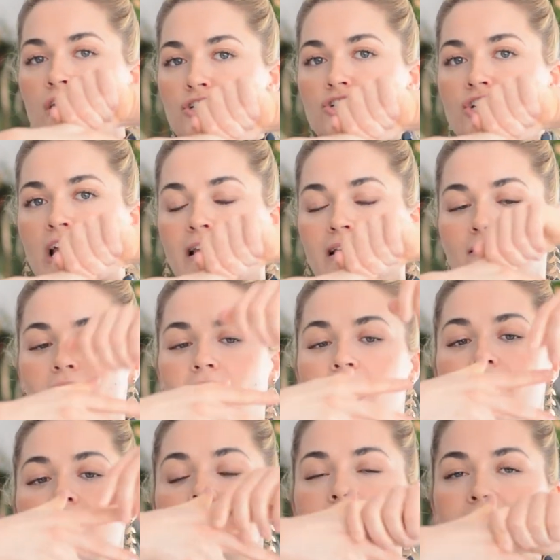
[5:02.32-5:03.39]
gently
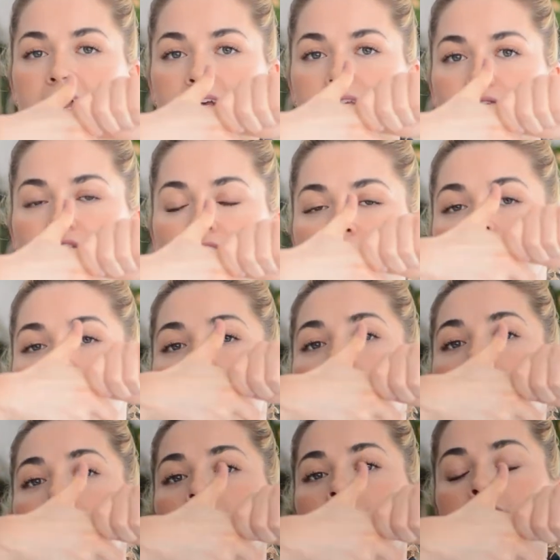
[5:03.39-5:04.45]
relax. Next
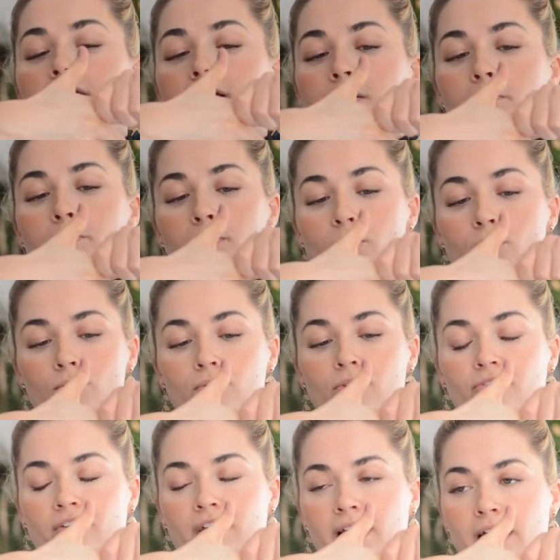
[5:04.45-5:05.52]
finger, you're going to pull the
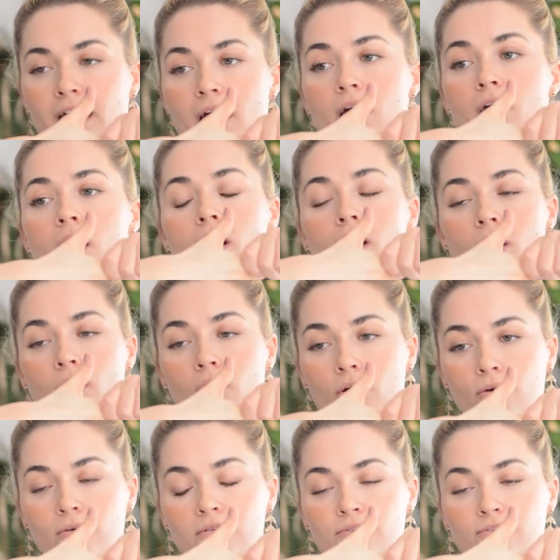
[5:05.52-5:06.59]
finger,
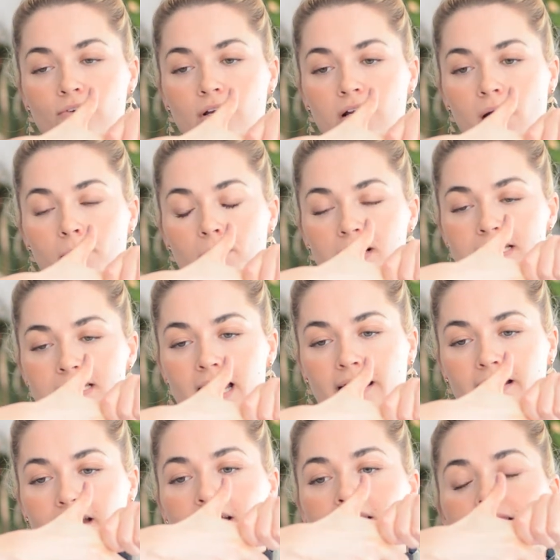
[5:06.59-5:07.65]
hold for a couple of
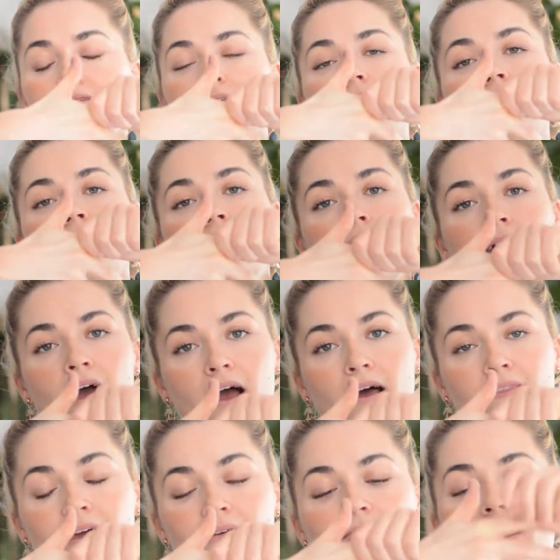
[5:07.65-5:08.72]
seconds,
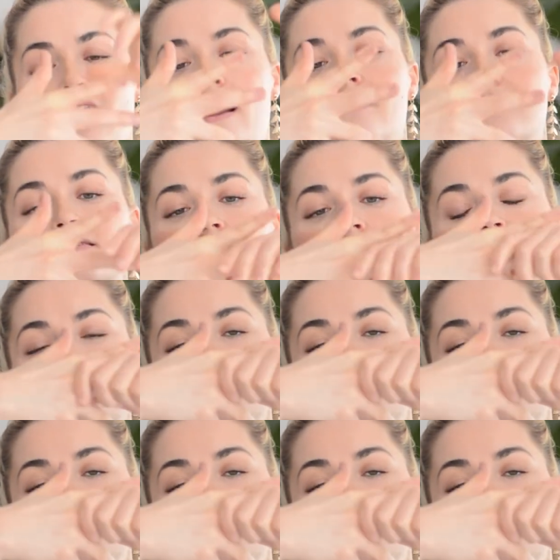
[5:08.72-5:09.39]
and then relax.